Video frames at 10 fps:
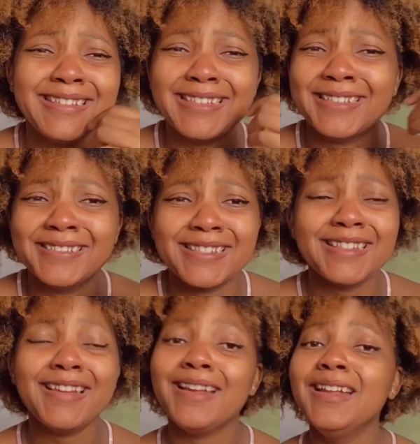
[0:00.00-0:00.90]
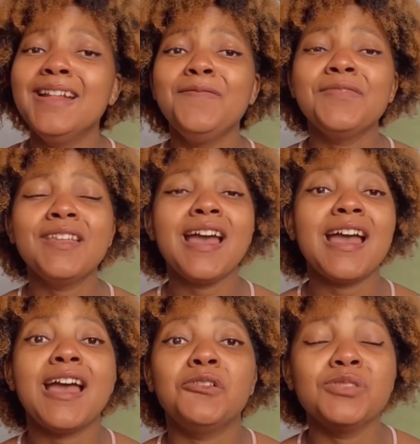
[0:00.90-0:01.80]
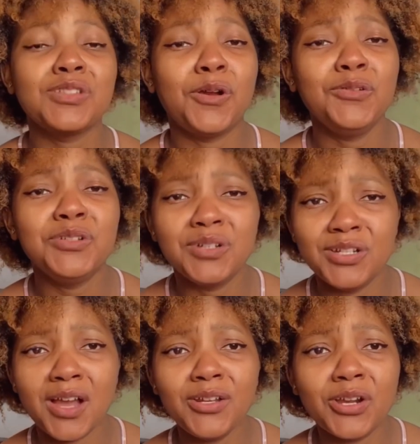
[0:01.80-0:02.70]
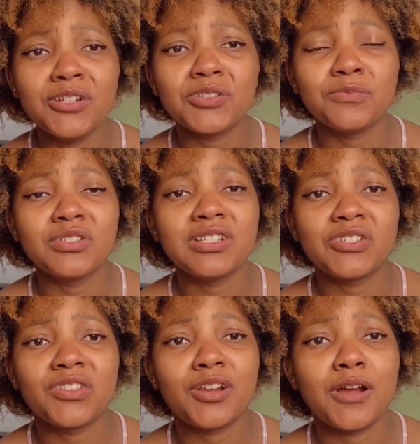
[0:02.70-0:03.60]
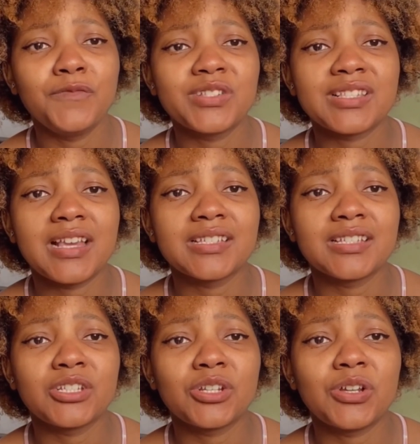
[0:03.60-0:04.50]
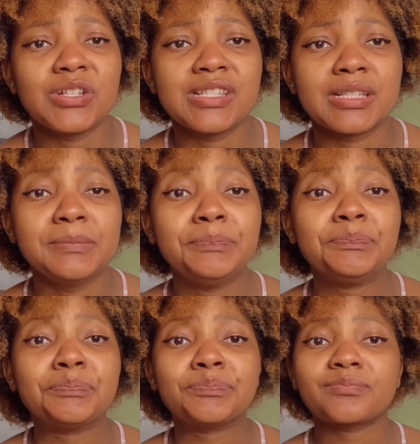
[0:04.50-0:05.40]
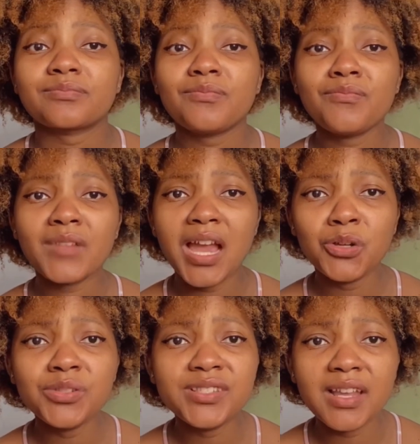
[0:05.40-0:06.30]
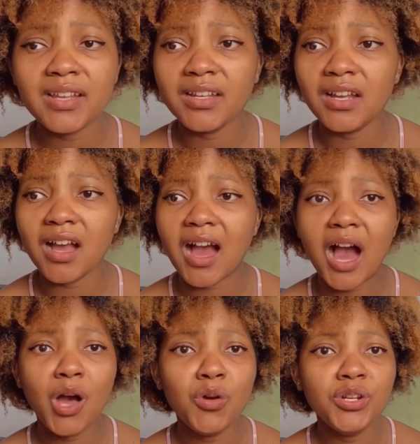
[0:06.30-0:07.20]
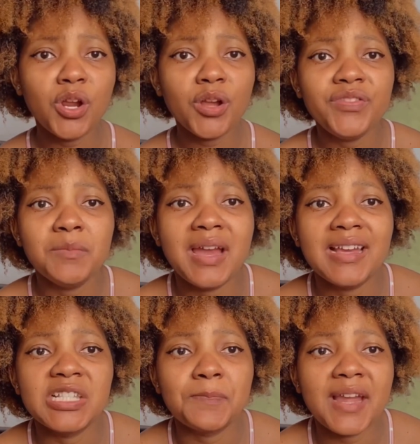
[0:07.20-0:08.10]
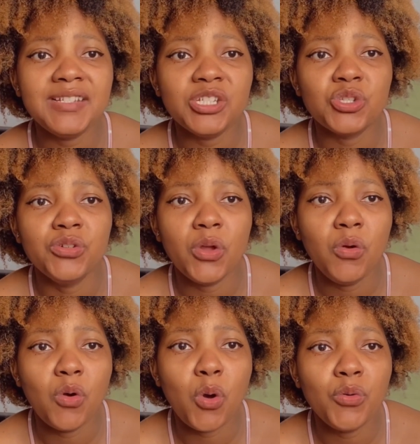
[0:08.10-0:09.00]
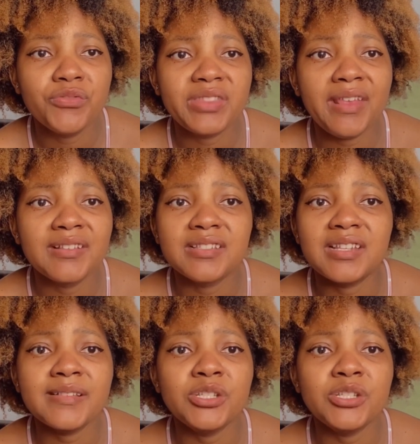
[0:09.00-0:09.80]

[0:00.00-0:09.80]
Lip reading: because I was the only one not contributing to the conversation, because I was like, how on earth am I expected to know all this? It doesn't